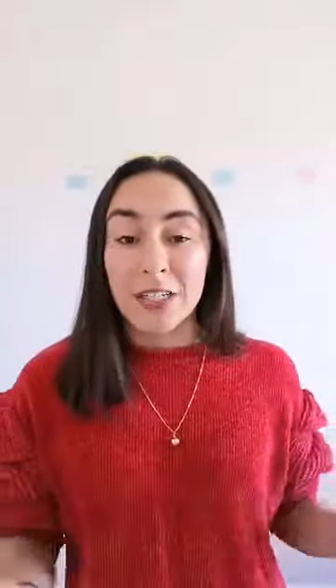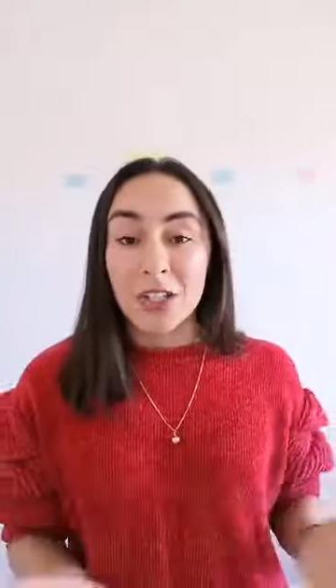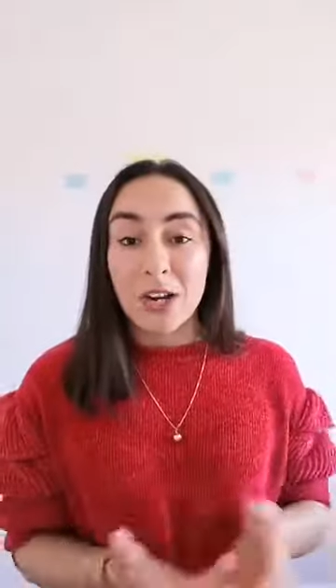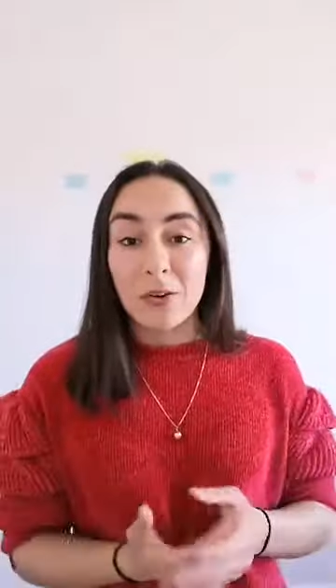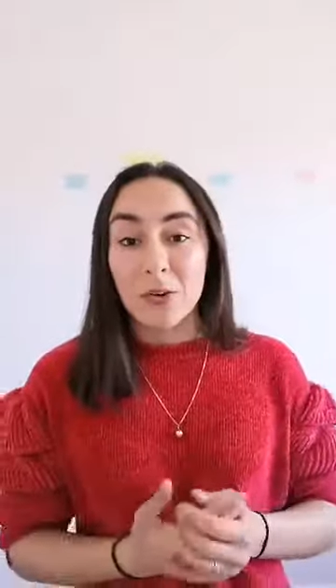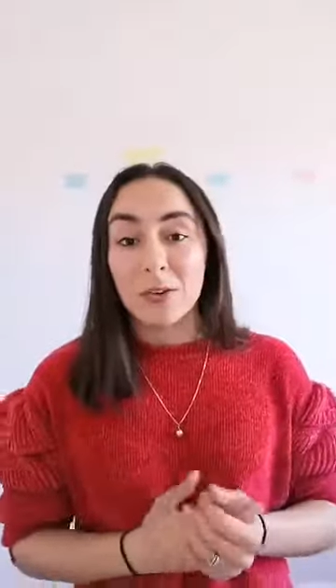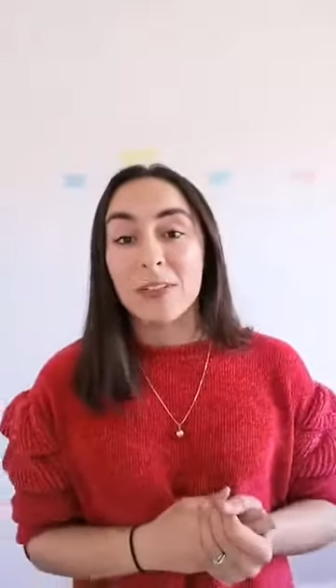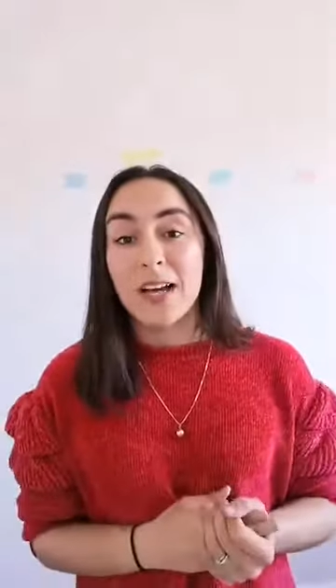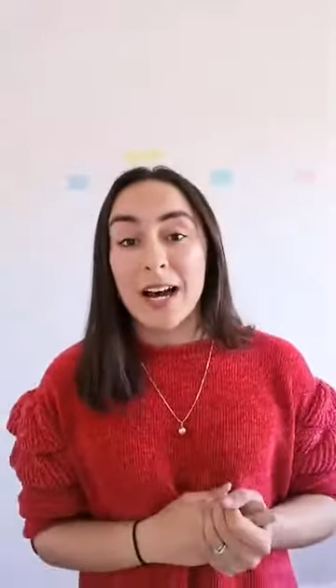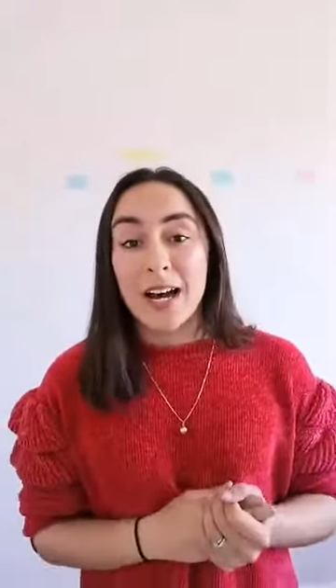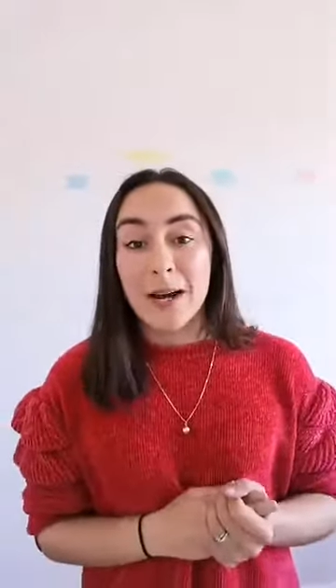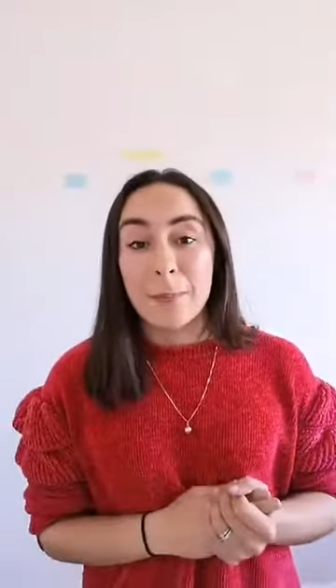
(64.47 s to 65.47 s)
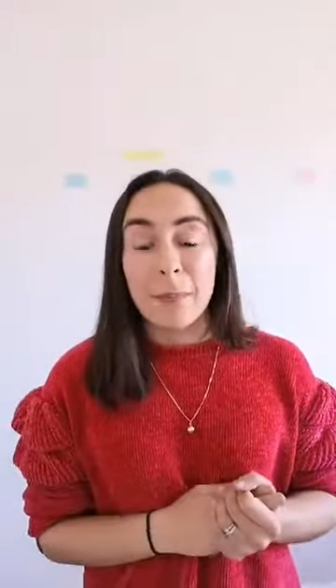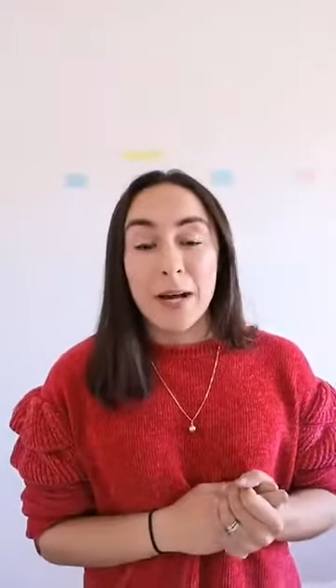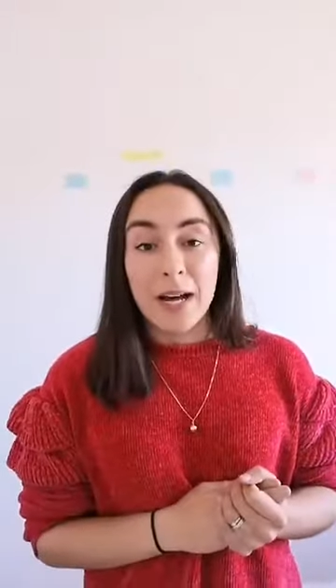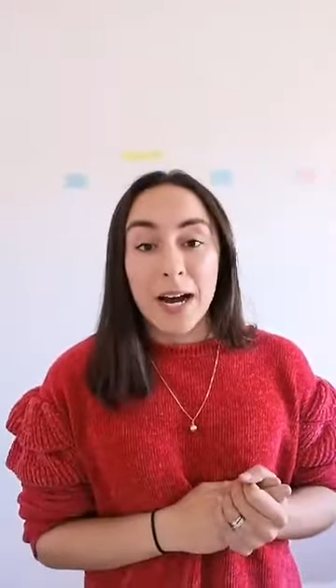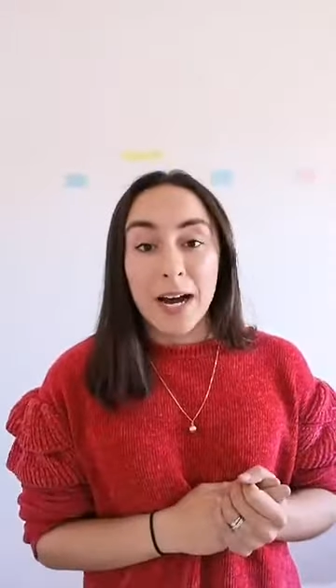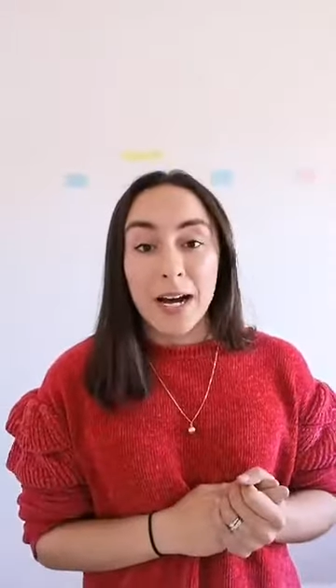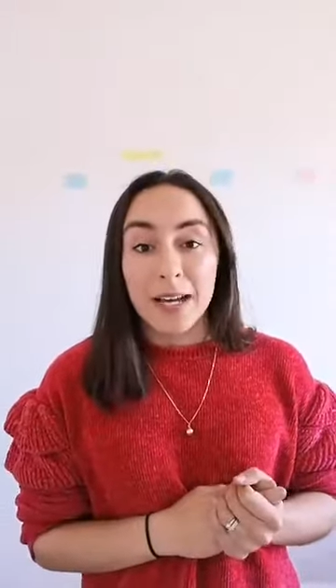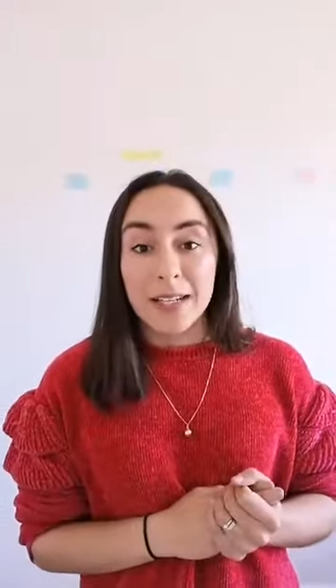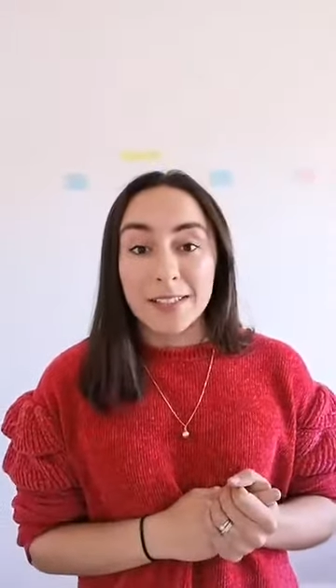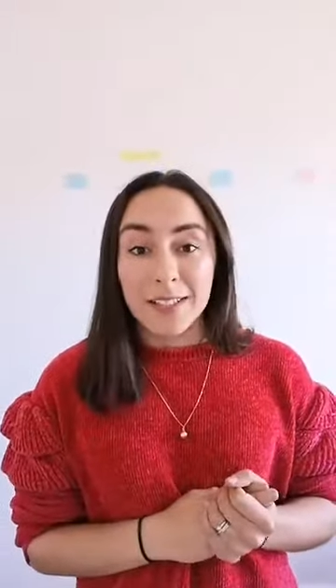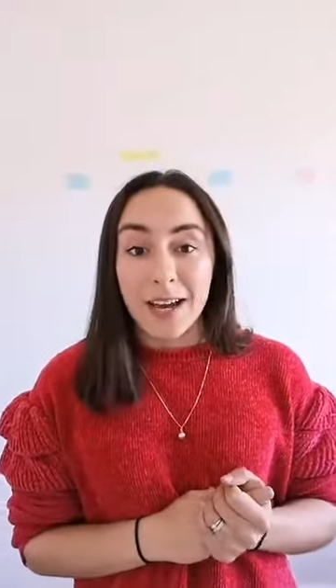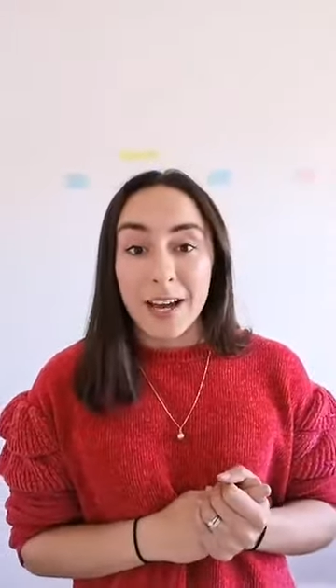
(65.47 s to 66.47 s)
in general, um,
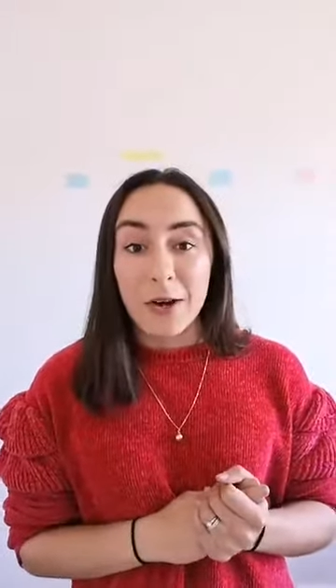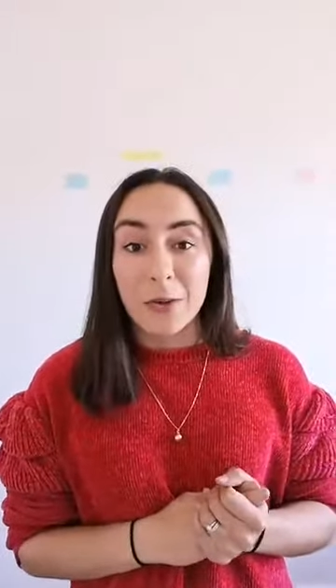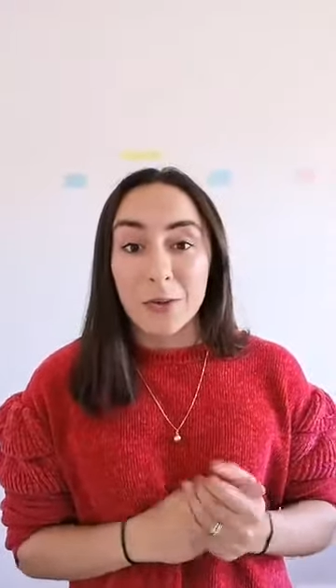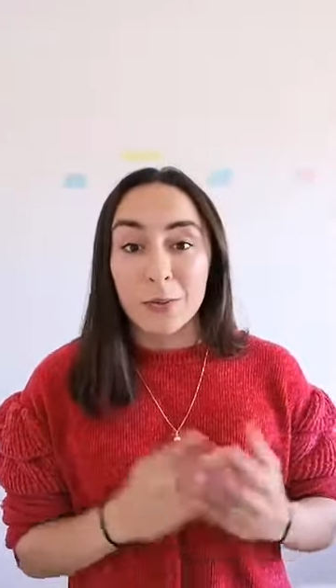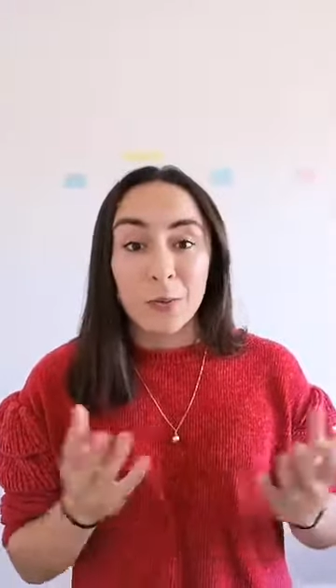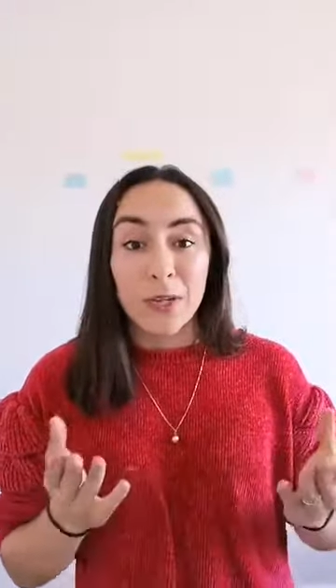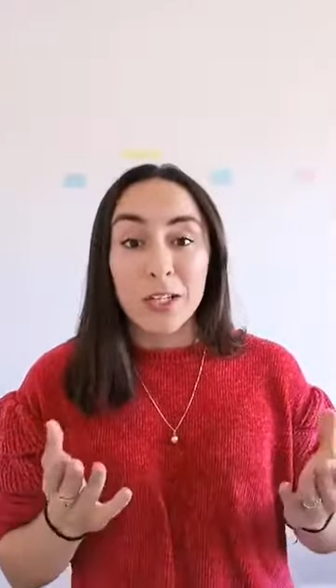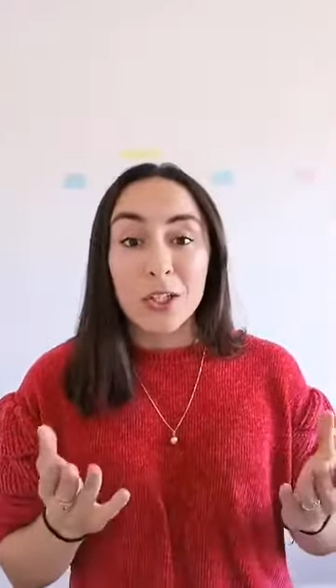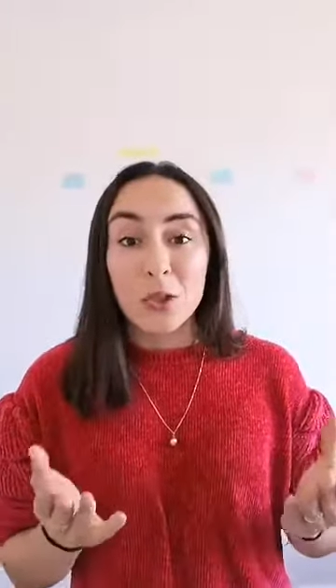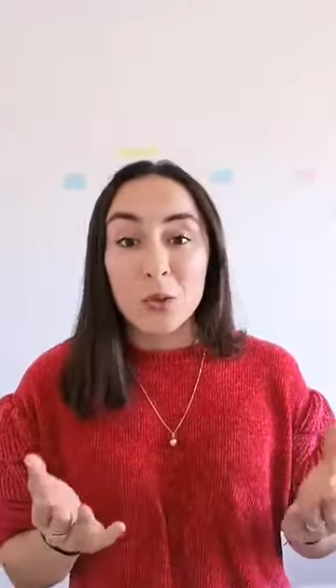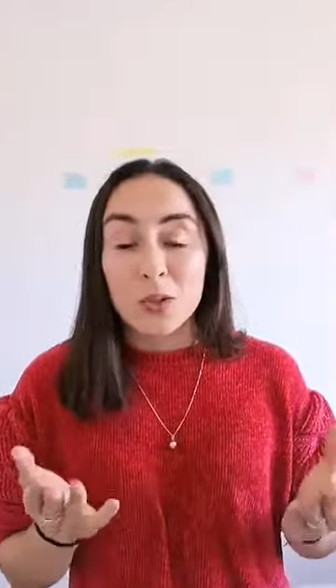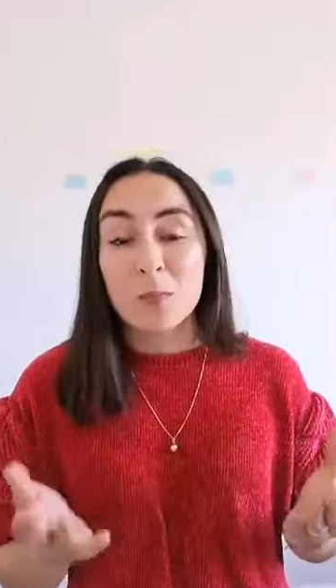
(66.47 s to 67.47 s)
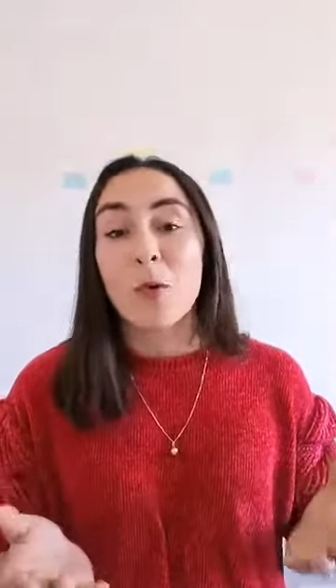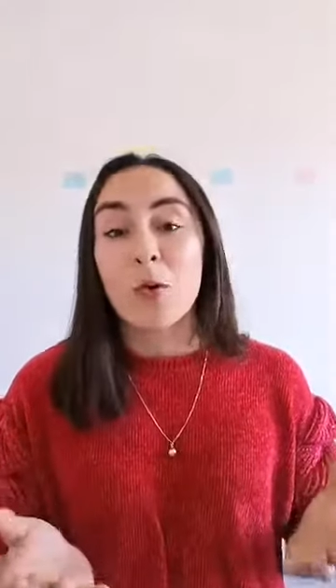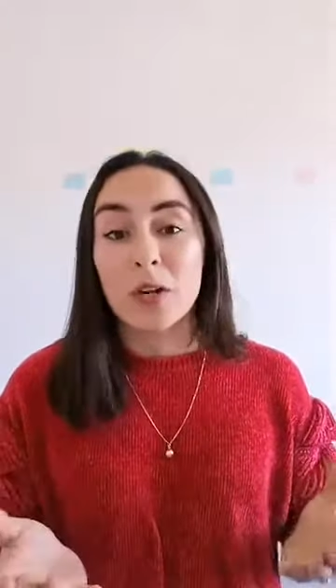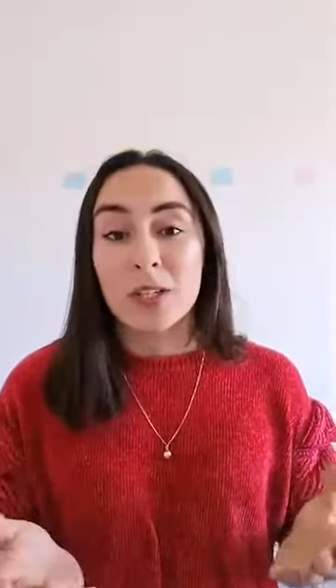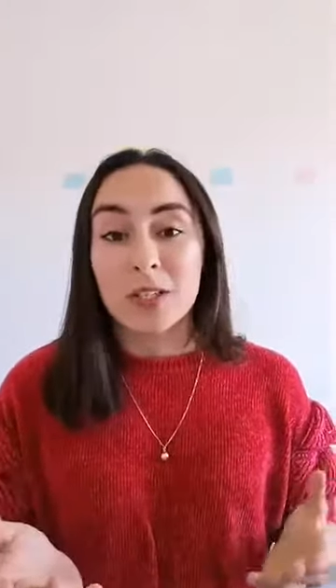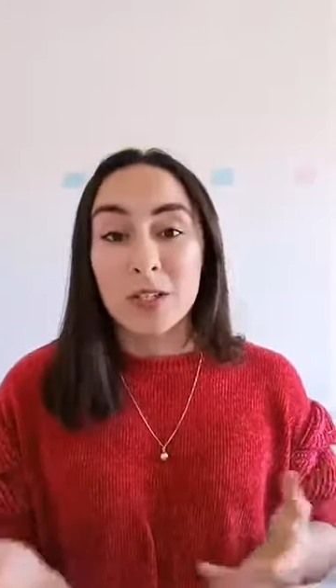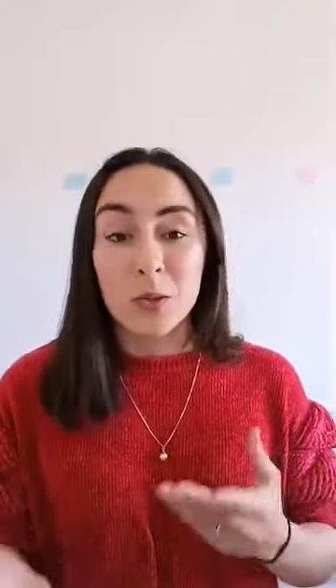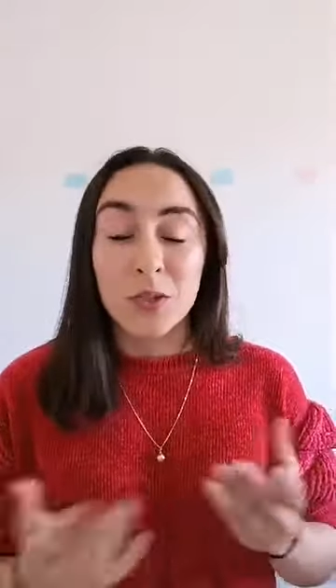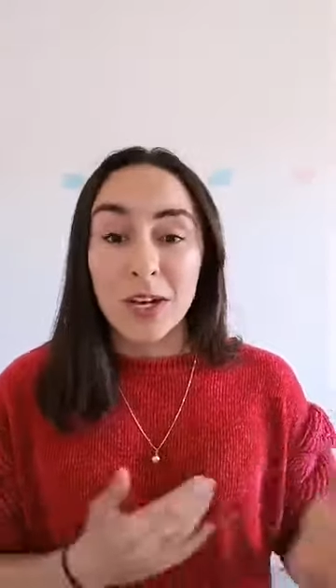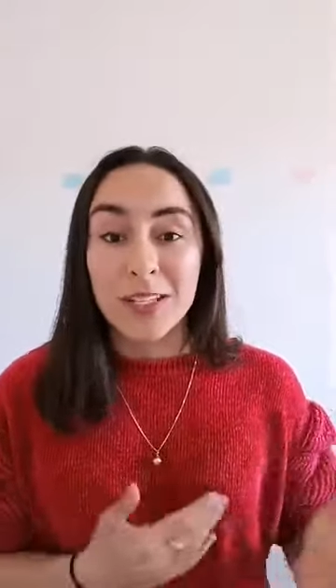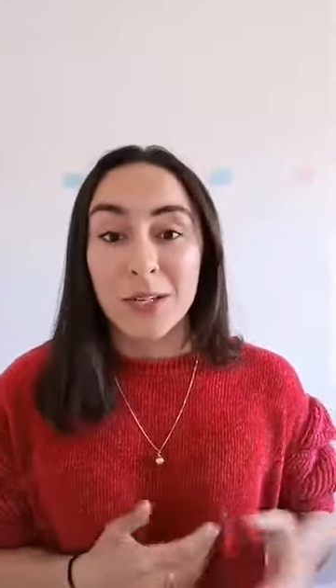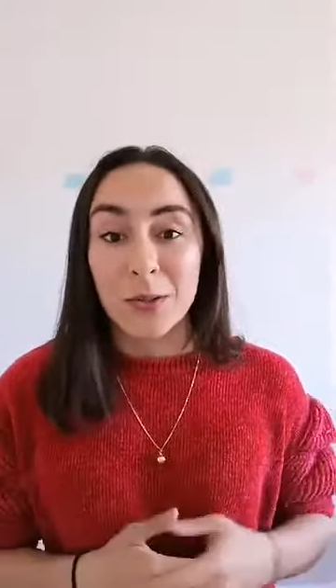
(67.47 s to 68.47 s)
and how we can use sport to
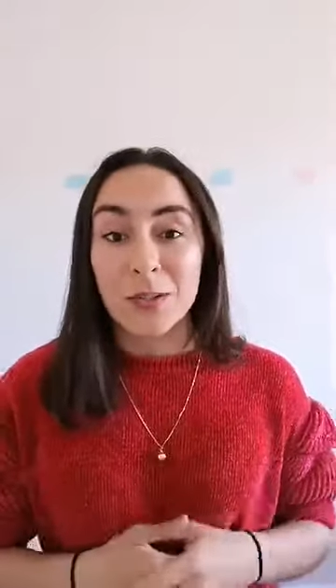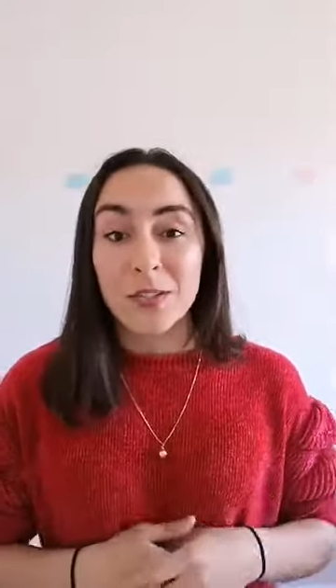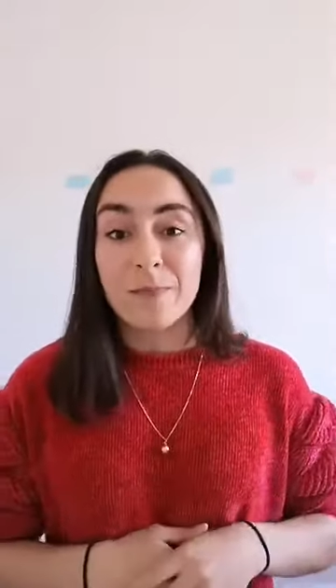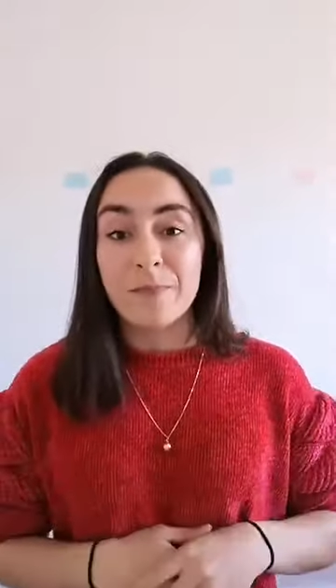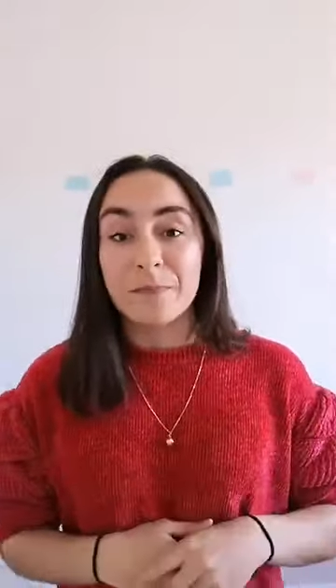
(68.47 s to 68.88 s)
address those.